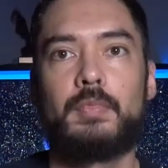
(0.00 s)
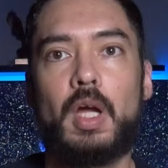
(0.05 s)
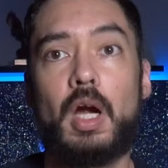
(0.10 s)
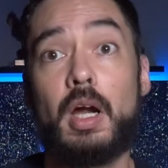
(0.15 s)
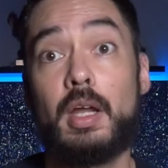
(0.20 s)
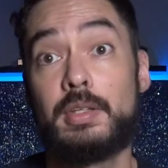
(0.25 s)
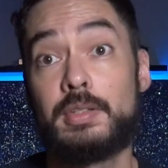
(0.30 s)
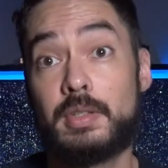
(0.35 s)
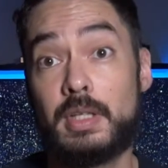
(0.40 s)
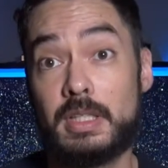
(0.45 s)

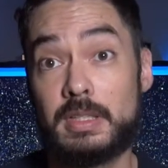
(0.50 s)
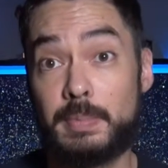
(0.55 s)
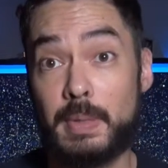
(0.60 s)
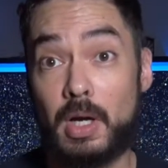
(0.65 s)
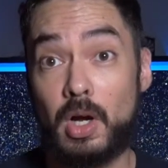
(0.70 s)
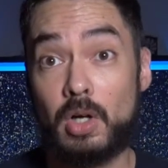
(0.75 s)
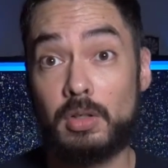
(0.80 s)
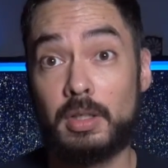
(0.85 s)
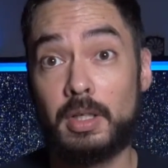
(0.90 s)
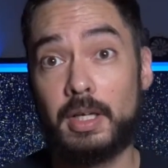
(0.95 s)
Alright, so that's
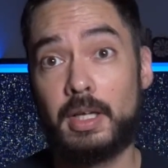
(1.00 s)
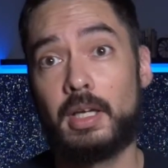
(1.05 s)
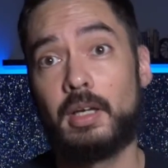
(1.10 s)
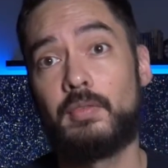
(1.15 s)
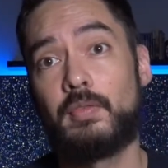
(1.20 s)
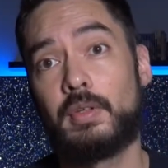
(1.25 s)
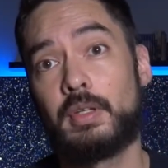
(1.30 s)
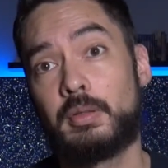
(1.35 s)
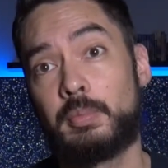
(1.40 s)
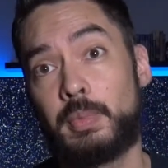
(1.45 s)
about all I
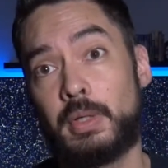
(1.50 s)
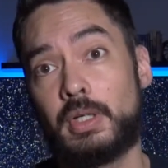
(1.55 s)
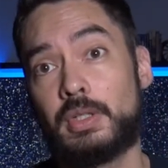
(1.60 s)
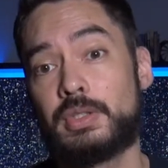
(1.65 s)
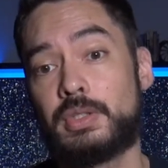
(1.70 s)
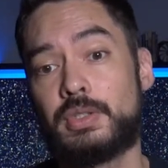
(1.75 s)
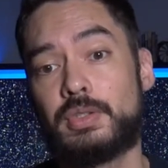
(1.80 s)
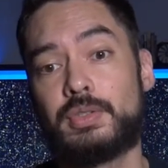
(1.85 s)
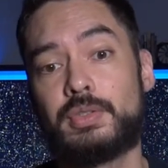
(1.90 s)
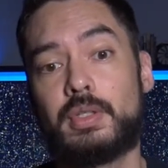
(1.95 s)
have for the
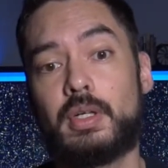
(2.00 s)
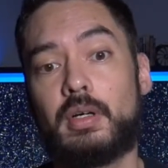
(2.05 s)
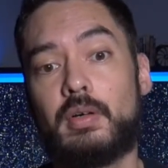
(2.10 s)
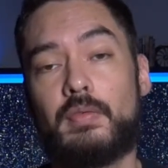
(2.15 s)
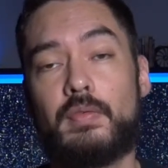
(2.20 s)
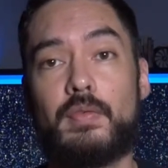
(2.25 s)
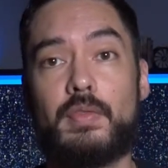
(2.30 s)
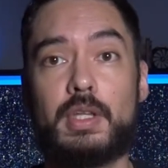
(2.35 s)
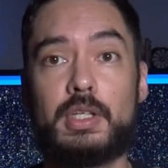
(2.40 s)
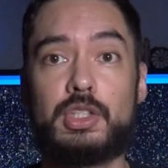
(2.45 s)
comparisons
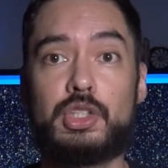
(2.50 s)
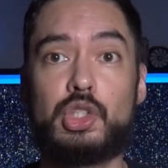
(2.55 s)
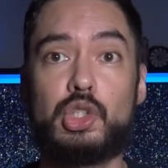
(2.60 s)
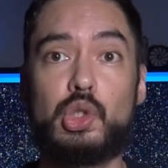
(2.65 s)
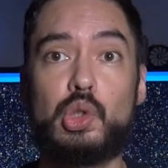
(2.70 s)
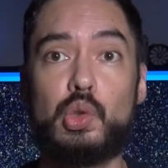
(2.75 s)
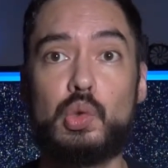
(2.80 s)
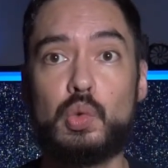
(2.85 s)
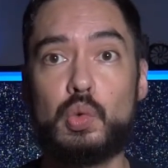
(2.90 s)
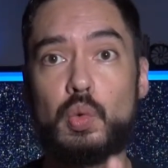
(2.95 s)
of the
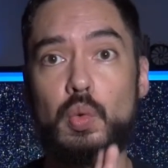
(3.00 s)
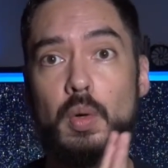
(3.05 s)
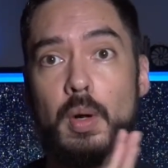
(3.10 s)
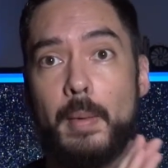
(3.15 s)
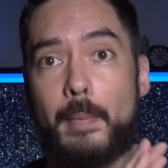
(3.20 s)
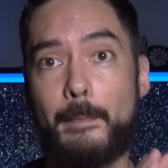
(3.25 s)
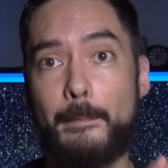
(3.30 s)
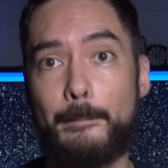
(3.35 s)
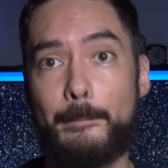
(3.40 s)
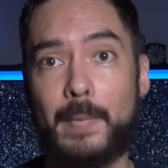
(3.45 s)
two
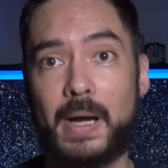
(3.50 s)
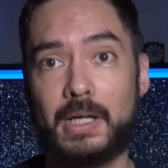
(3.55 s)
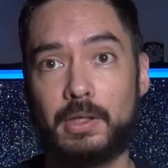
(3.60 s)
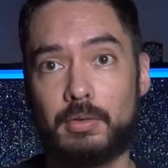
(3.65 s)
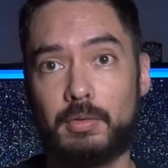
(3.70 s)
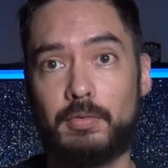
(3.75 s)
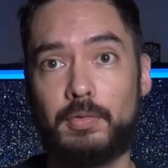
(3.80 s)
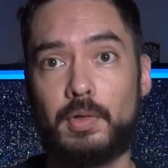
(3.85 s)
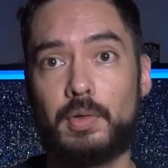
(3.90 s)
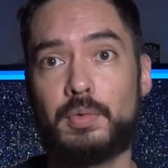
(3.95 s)

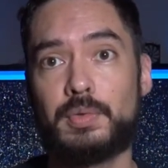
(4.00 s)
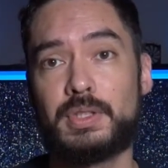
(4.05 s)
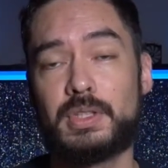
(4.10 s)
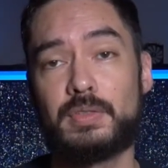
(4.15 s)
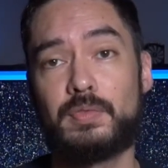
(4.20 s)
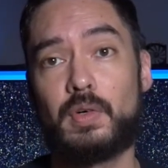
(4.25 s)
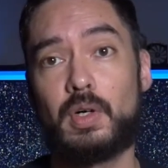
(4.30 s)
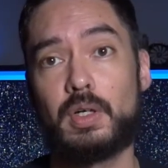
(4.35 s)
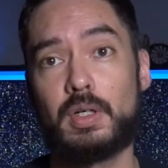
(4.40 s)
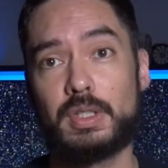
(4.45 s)
microphones
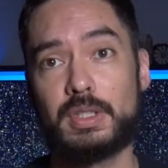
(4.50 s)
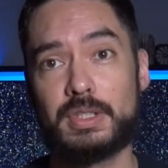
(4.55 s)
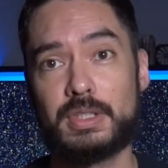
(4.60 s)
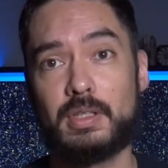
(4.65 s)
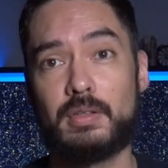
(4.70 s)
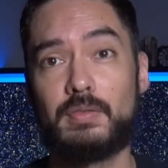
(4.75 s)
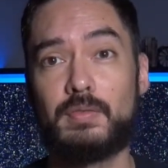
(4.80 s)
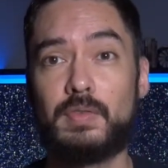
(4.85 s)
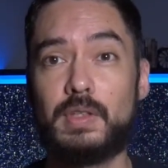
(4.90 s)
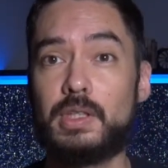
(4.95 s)
as far as in
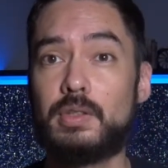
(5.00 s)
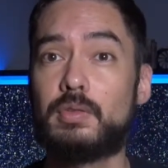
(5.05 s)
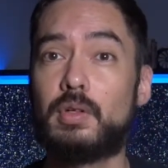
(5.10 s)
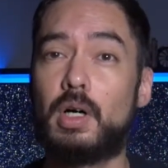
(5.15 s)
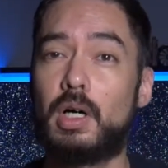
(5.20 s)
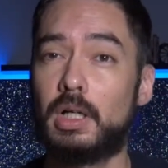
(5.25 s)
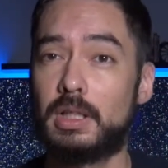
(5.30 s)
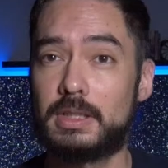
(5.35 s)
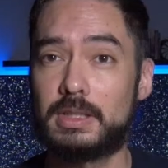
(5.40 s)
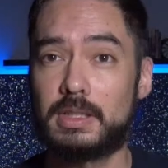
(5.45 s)
a
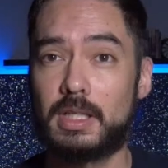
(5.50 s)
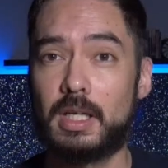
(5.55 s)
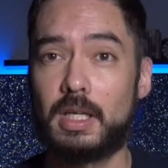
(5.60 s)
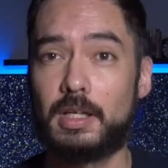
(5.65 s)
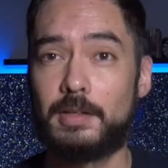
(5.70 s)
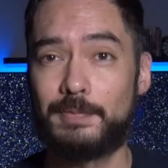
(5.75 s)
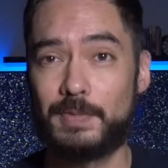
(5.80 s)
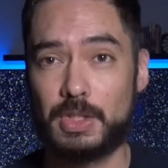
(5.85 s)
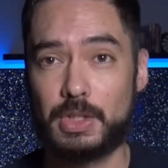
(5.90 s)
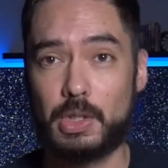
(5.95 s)
vlog
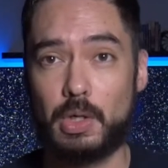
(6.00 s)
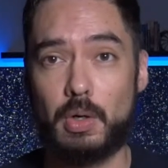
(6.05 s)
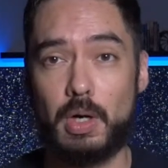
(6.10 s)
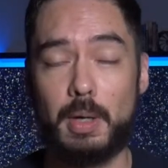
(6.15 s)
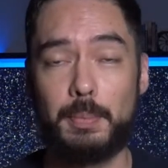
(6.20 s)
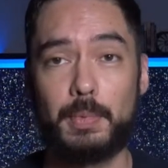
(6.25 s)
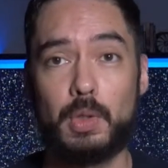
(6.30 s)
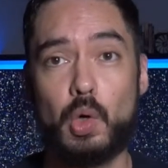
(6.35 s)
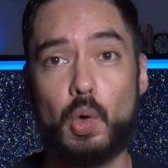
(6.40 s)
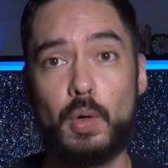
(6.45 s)
setting. So
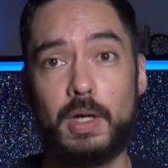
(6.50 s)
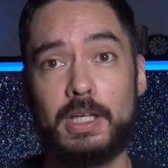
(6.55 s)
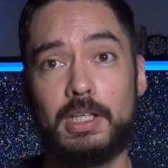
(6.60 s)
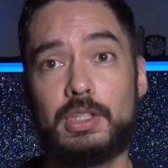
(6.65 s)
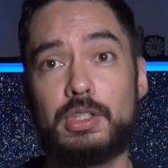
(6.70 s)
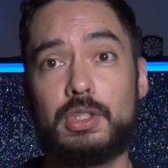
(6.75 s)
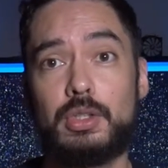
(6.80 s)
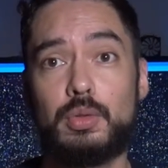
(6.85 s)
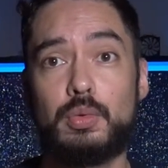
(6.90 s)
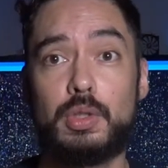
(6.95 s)
I'm going
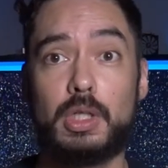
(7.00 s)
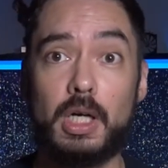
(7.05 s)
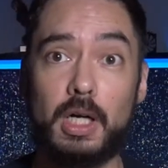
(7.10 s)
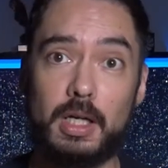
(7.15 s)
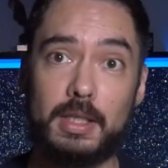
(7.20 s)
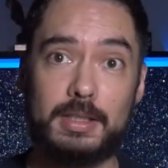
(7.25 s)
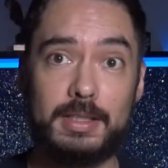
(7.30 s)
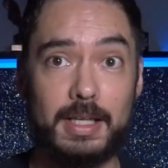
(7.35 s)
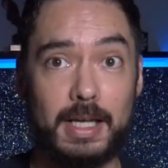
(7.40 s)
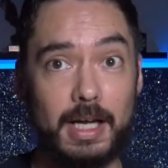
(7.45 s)
to
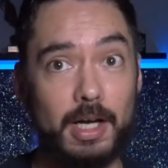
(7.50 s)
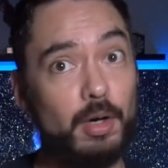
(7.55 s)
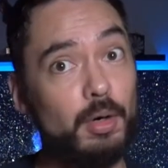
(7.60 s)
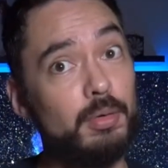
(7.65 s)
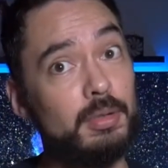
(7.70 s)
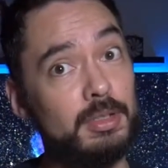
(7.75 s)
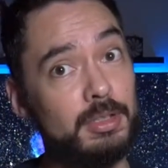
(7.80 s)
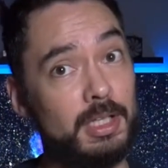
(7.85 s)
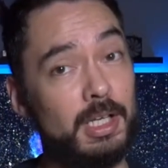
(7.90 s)
cut now